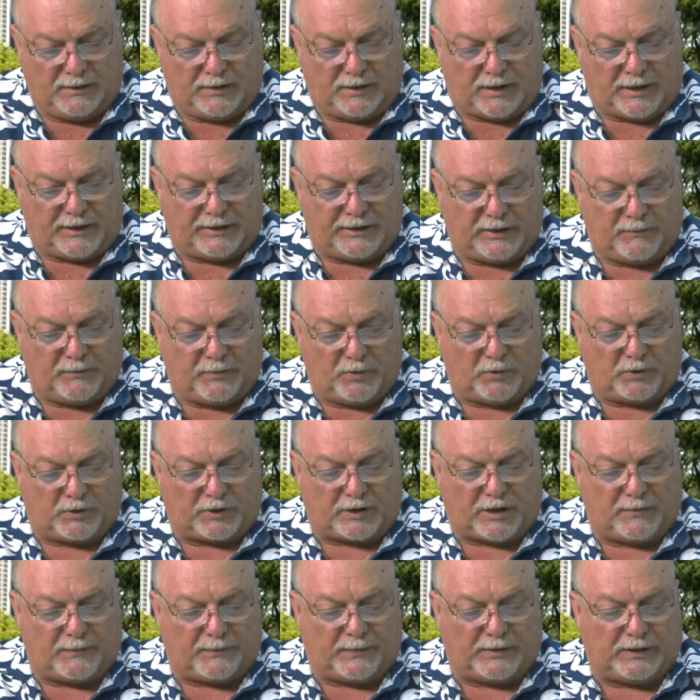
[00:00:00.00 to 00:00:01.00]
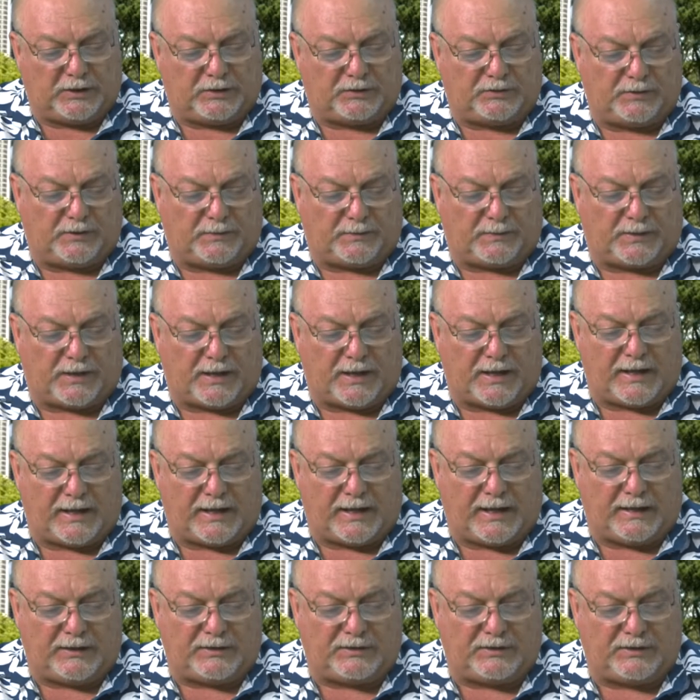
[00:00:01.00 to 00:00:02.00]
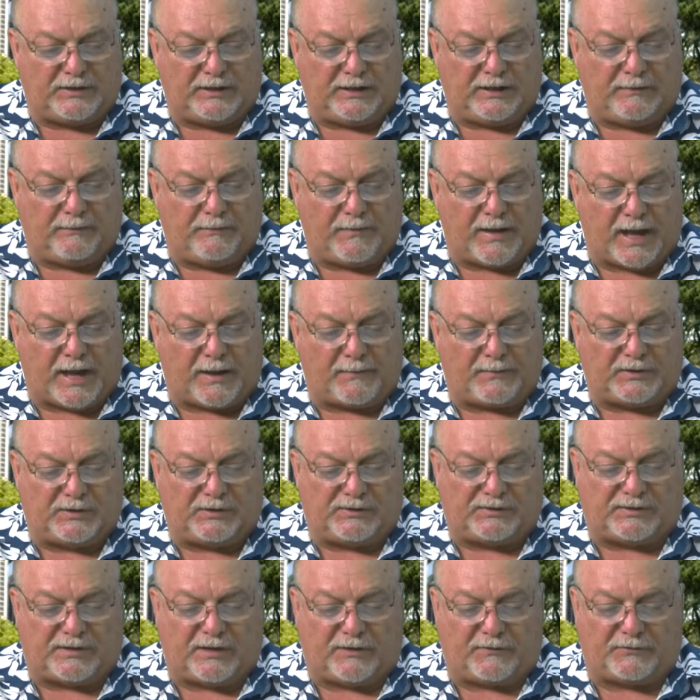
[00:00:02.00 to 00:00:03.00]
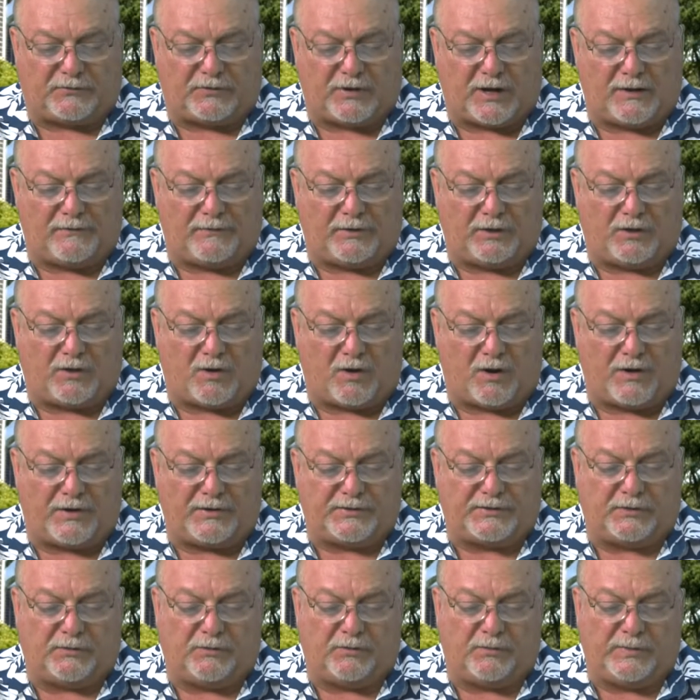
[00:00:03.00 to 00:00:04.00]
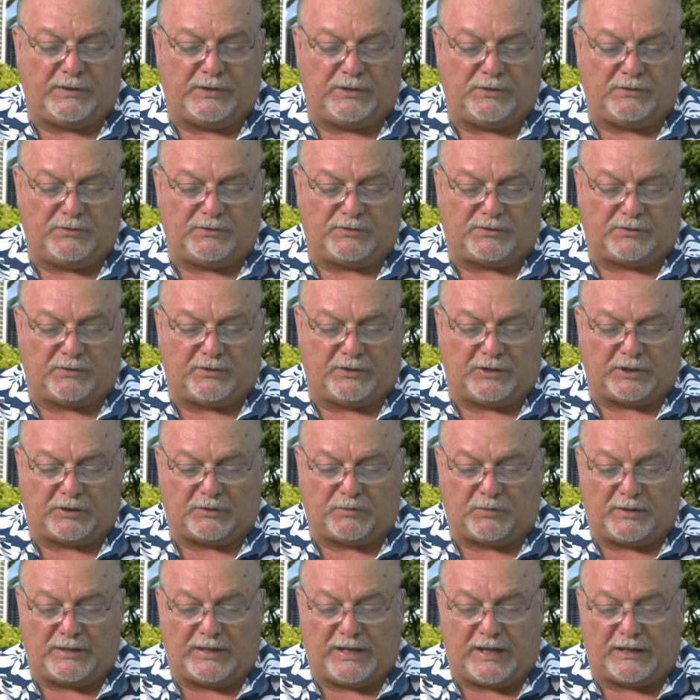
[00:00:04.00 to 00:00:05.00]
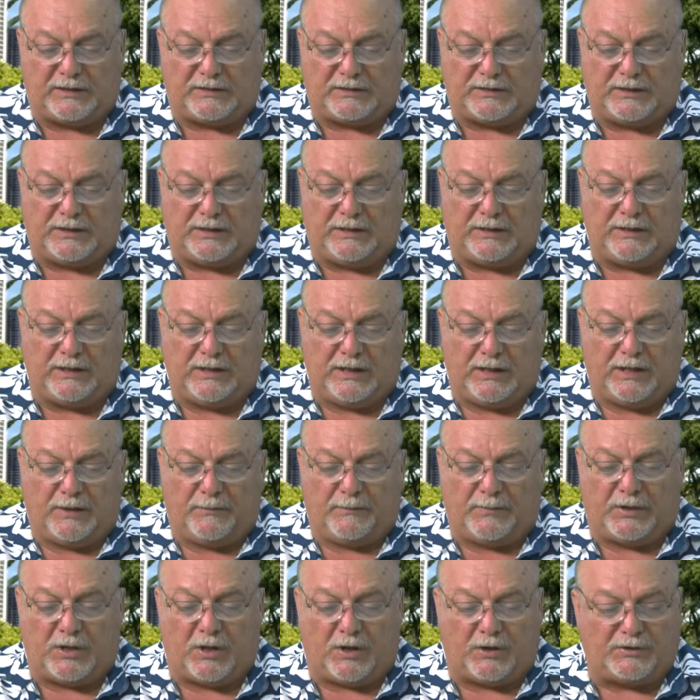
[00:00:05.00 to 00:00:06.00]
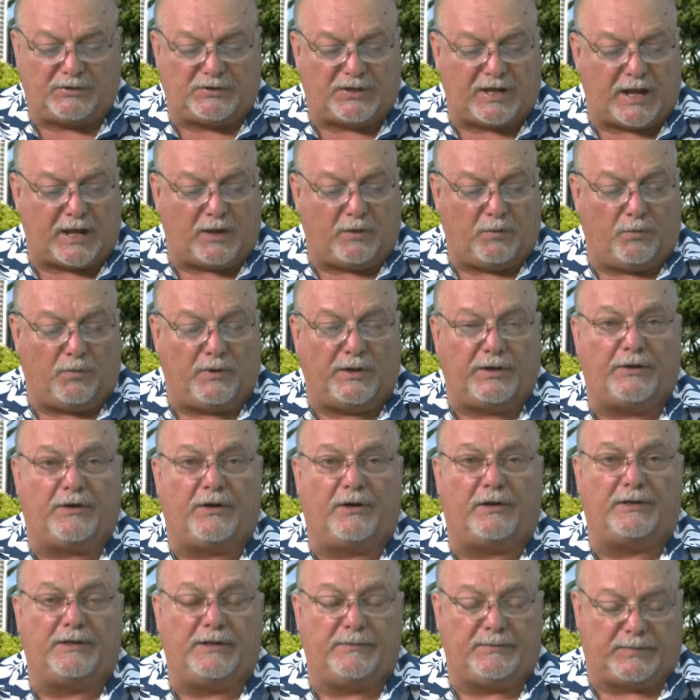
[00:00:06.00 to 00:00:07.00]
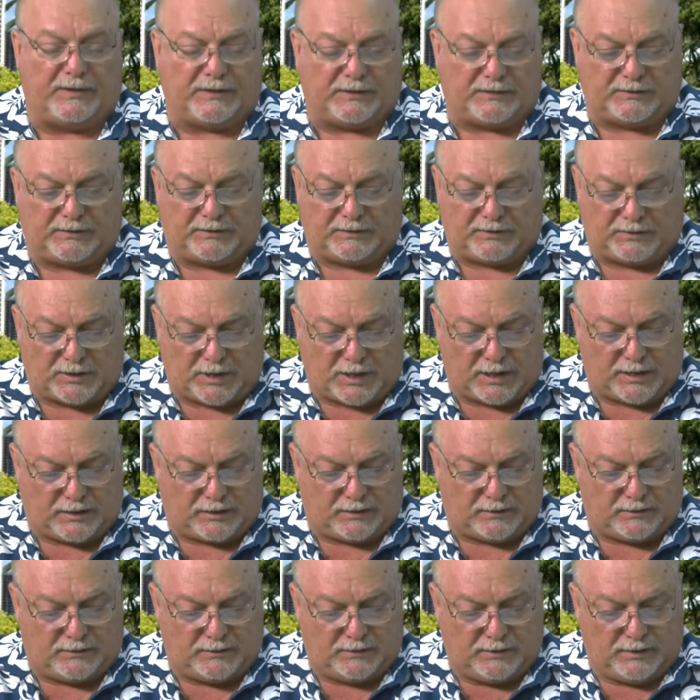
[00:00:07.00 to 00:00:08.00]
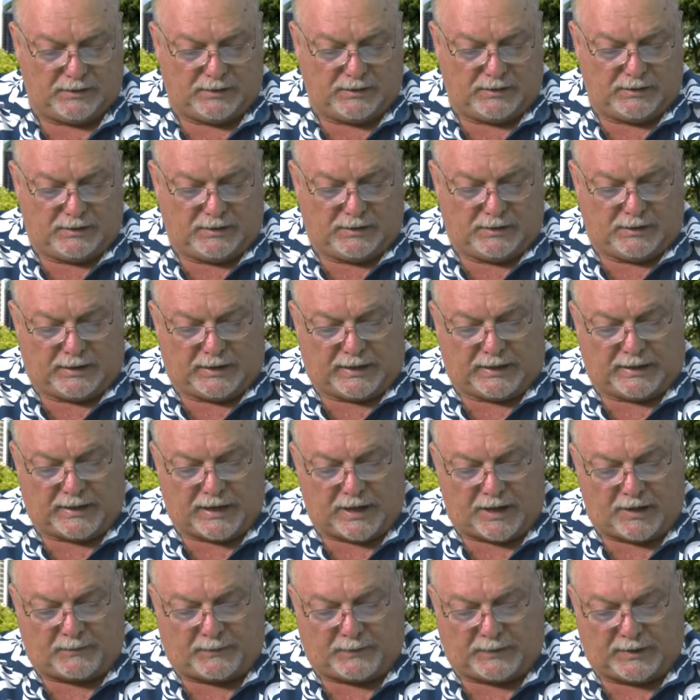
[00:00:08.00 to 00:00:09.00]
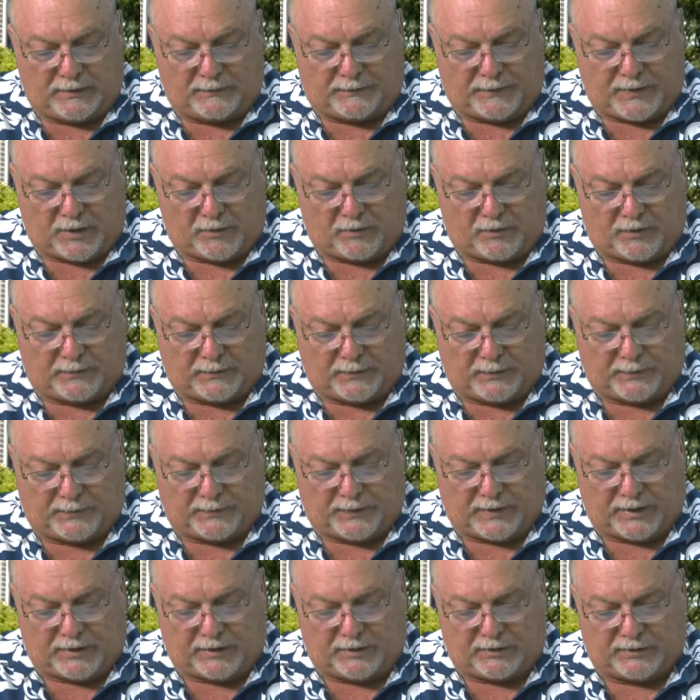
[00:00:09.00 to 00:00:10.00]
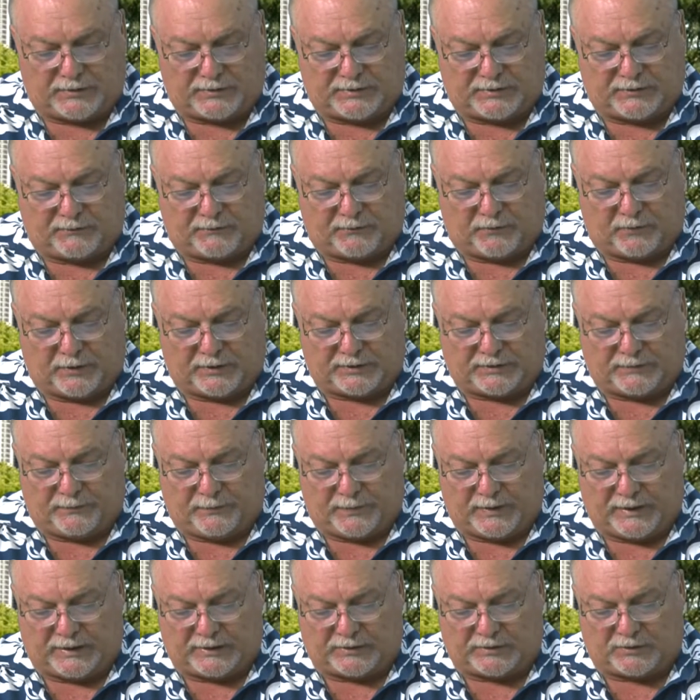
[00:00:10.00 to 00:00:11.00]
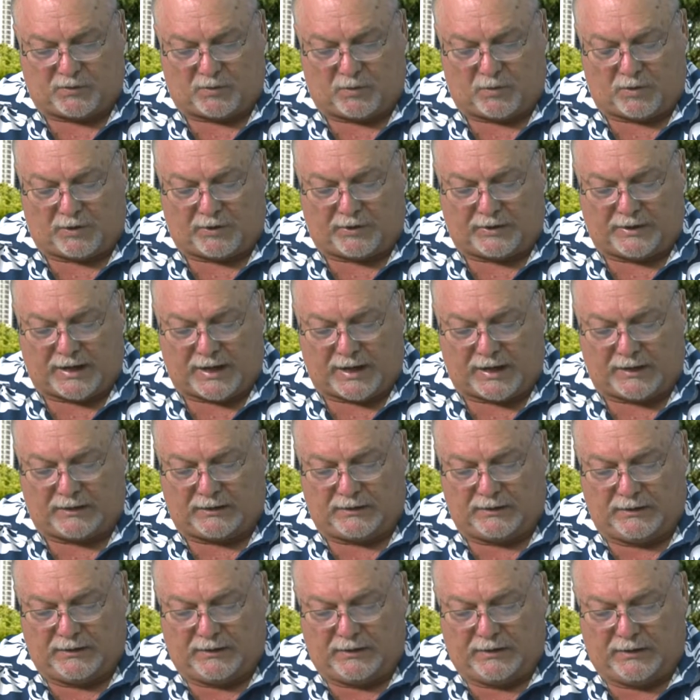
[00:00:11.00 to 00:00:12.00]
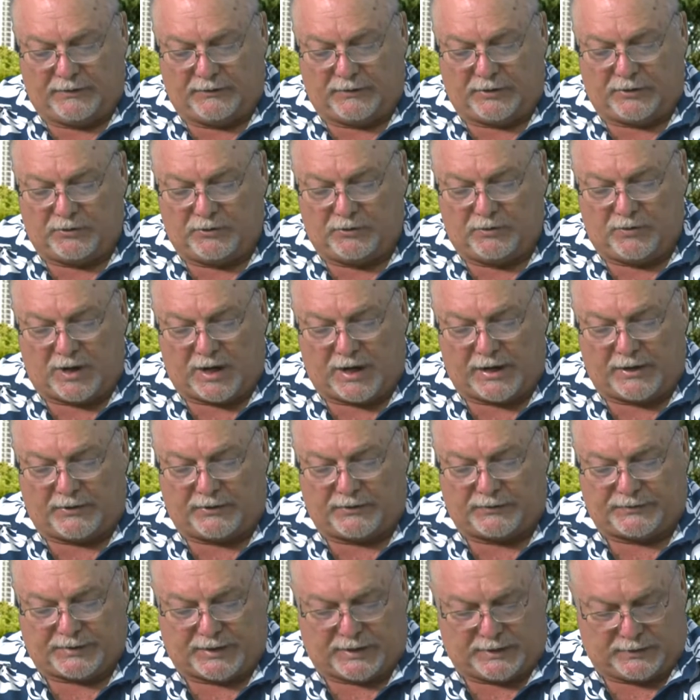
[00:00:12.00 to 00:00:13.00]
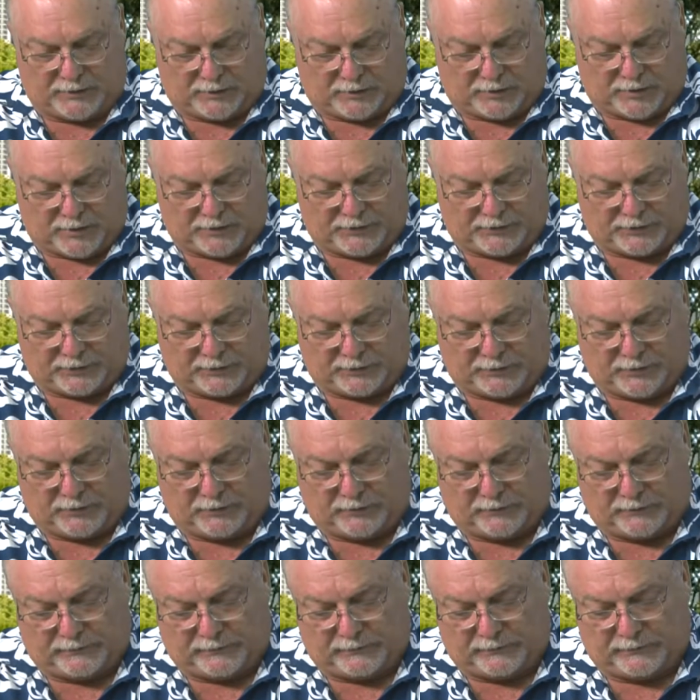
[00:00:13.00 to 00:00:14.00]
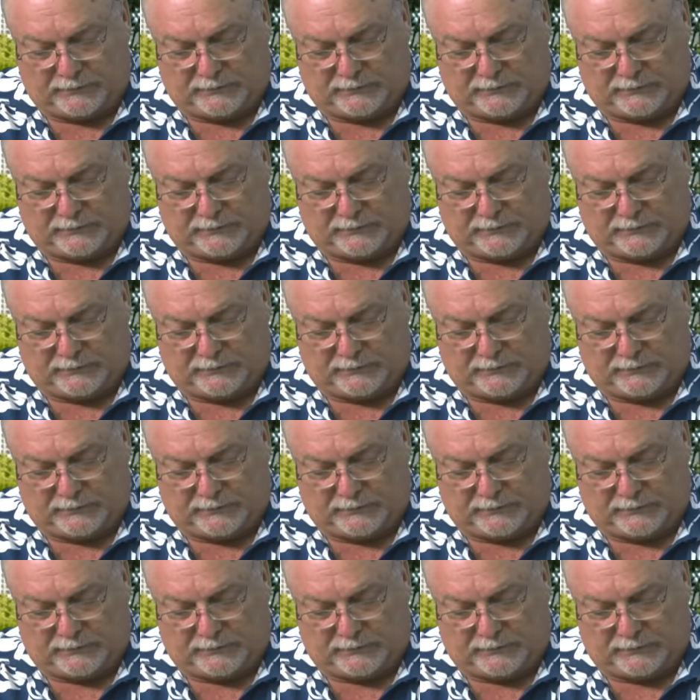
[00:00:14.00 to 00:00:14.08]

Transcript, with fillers: Hyundai Motor Company to apply HD map to self-driving cars that will be used during the 2018 Pyeongchang Winter Olympics in China. And how Plug Power prepares for its biggest quarter yet, the new hires and the larger loan.